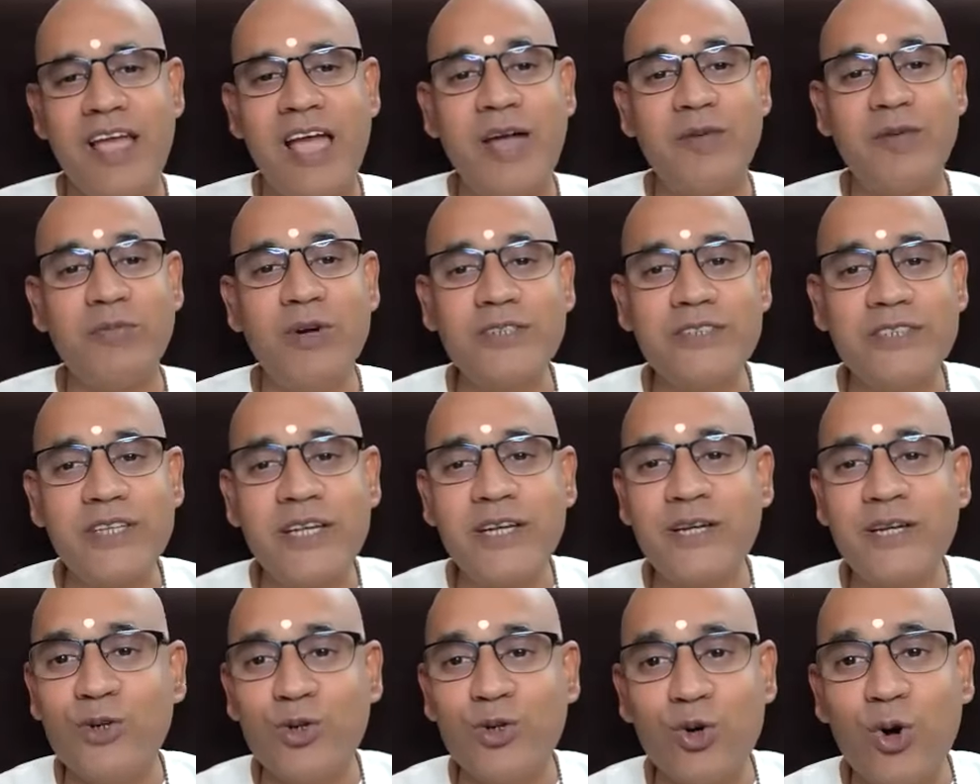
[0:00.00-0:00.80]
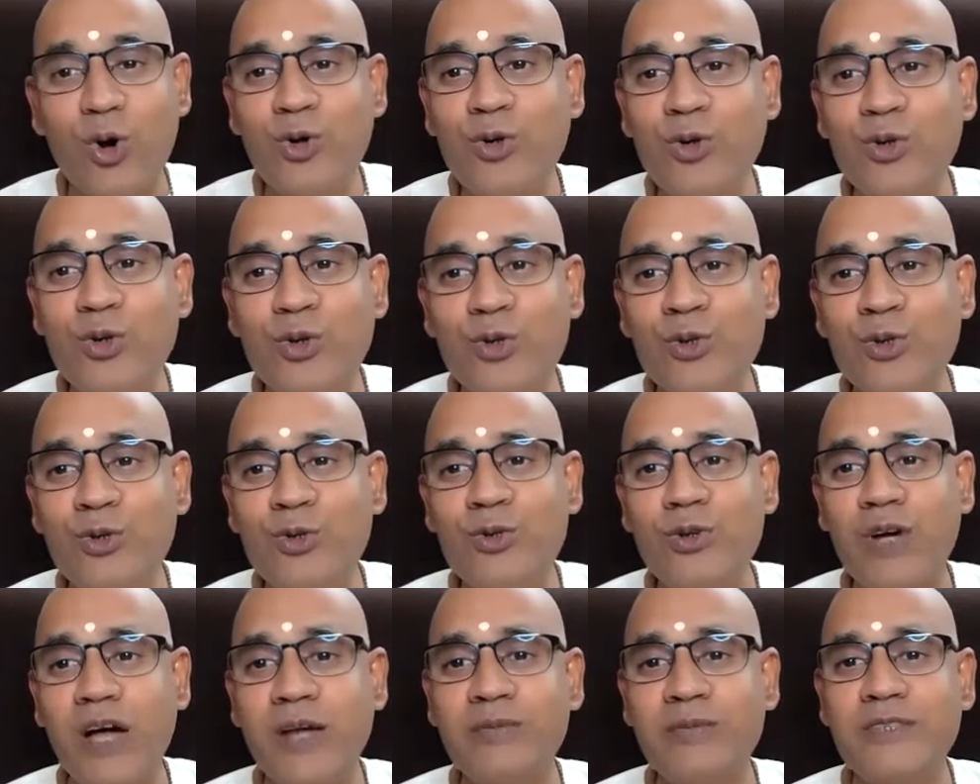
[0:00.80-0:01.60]
I'm not saying don't
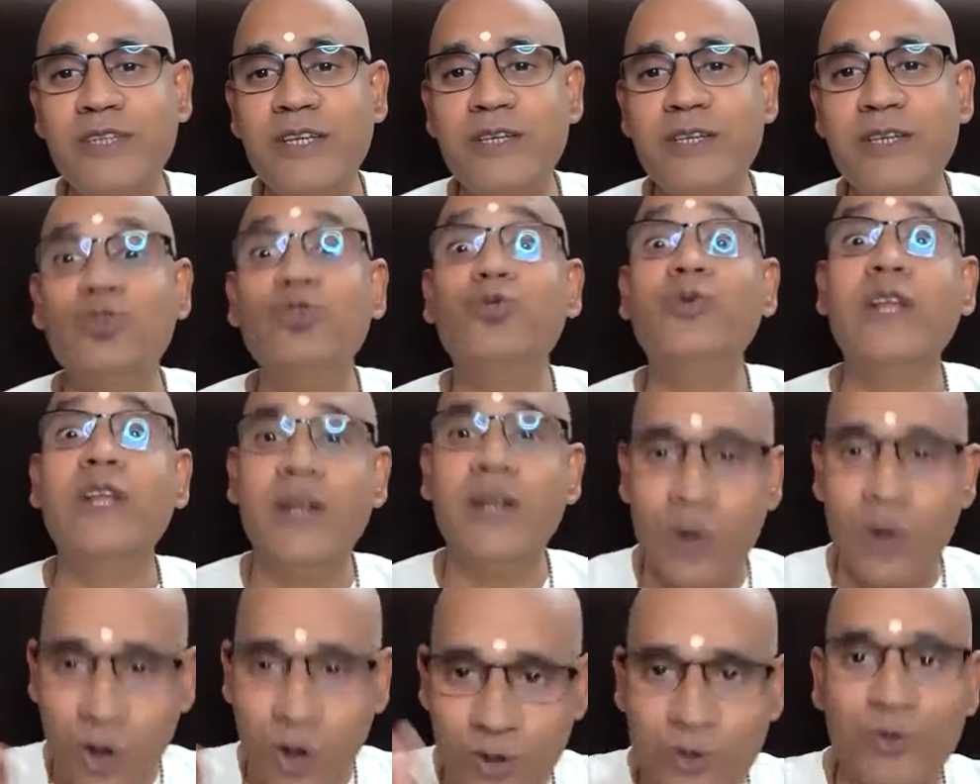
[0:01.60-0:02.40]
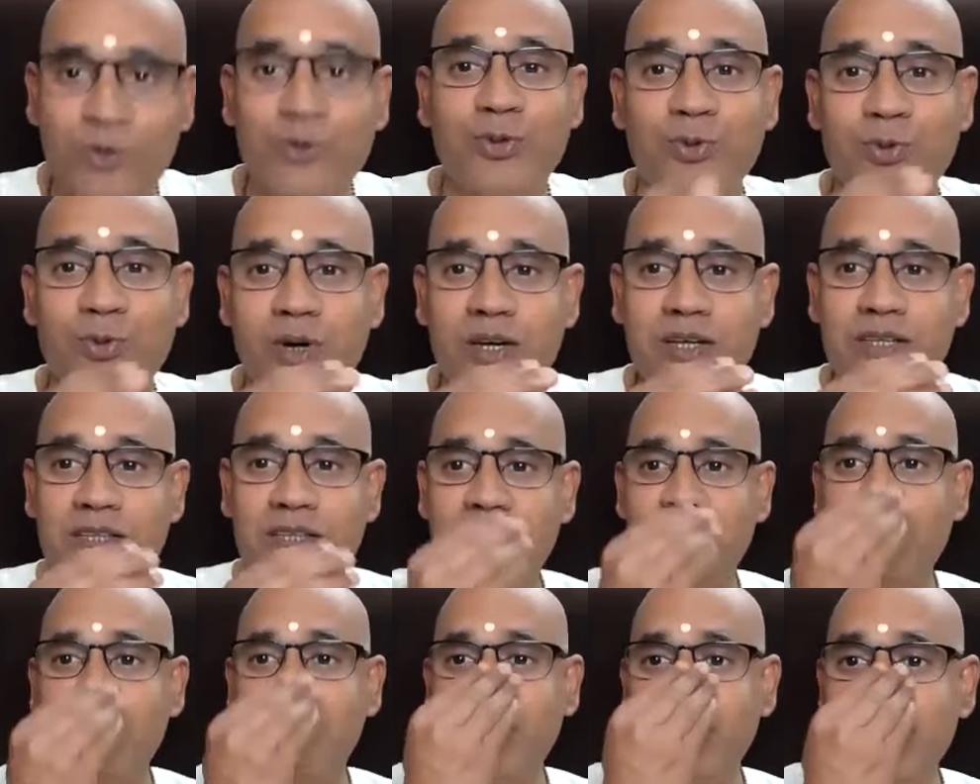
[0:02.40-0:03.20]
do. I'm saying you will not do. Huh?
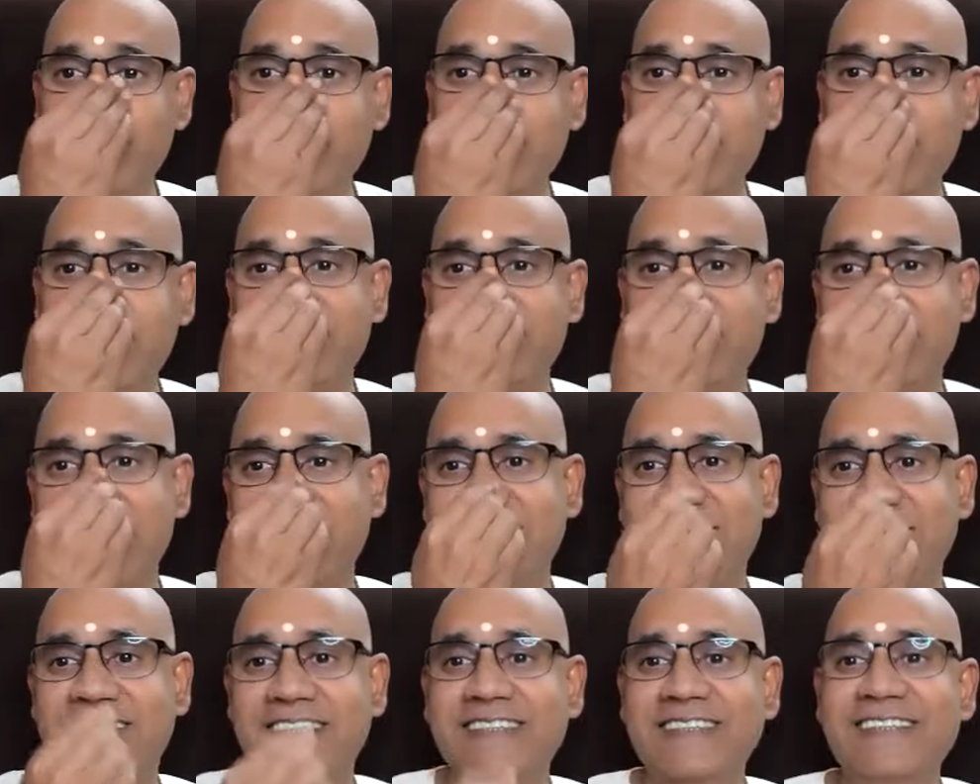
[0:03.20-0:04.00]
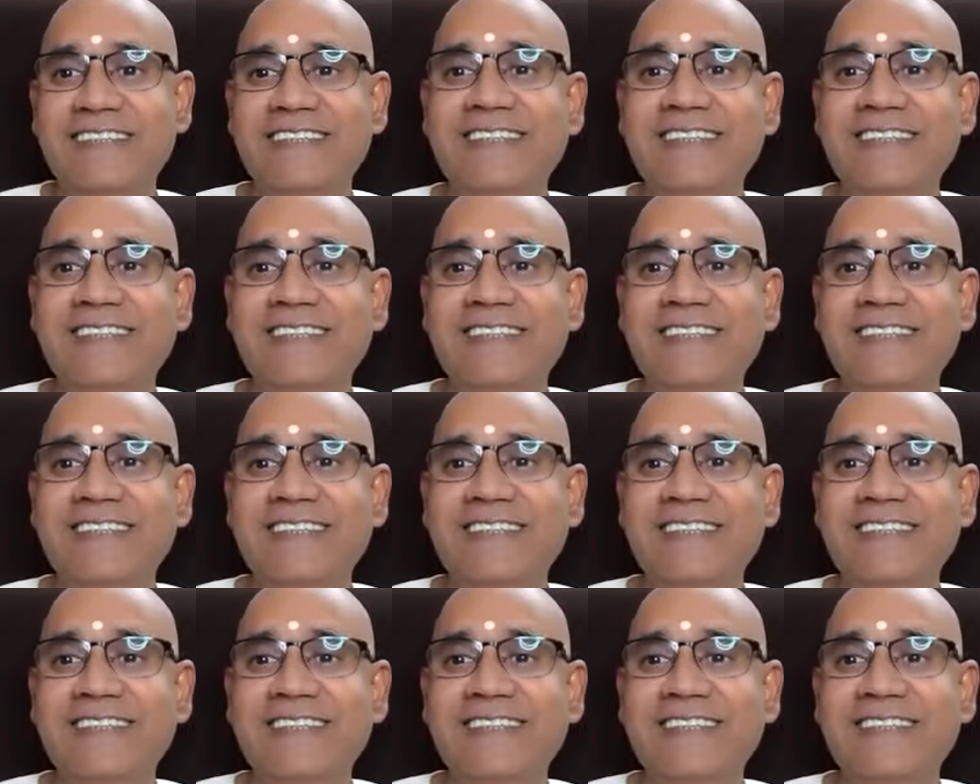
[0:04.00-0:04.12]
Please understand.